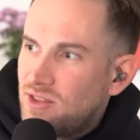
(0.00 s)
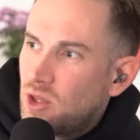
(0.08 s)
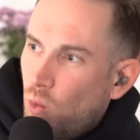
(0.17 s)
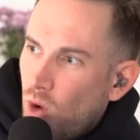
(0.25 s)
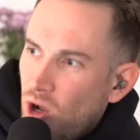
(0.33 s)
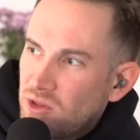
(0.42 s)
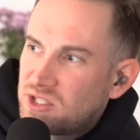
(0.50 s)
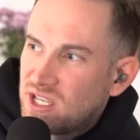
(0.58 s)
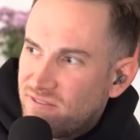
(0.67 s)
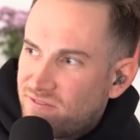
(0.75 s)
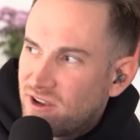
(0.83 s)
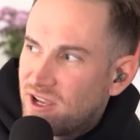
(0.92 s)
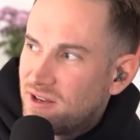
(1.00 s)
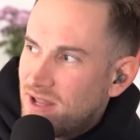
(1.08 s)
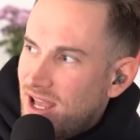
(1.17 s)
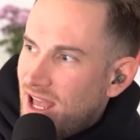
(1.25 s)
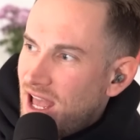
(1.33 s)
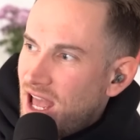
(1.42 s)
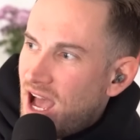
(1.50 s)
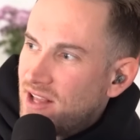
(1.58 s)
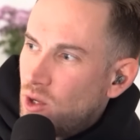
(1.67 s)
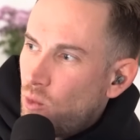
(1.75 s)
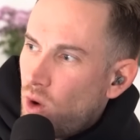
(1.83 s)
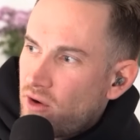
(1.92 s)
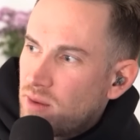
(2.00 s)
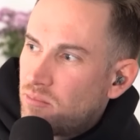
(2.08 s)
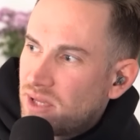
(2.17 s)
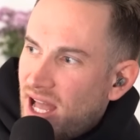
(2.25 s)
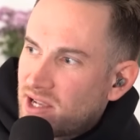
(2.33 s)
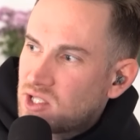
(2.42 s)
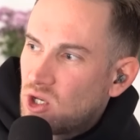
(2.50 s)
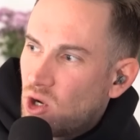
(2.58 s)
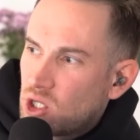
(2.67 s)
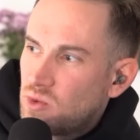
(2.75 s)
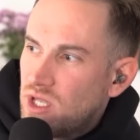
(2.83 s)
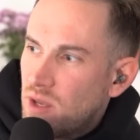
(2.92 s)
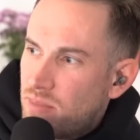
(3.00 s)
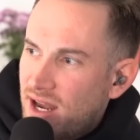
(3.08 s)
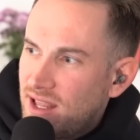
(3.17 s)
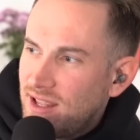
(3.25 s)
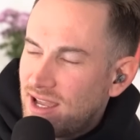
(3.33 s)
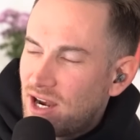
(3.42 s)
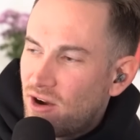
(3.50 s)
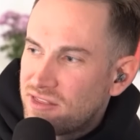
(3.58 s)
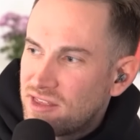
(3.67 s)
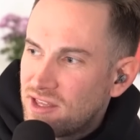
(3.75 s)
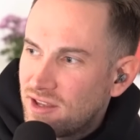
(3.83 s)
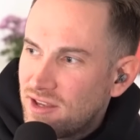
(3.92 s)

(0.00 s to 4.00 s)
world is at your feet. Yep. And you're wearing black socks when you're batting, and I think,